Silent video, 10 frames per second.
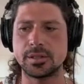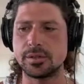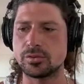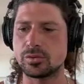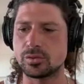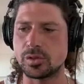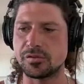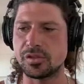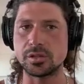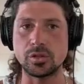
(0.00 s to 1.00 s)
into the
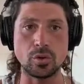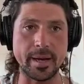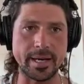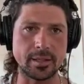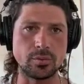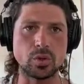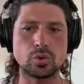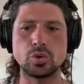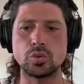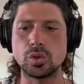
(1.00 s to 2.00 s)
field, go back in what
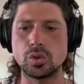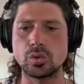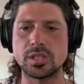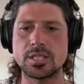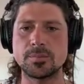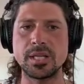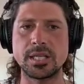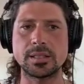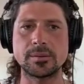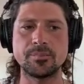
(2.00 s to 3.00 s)
we would call the spirit,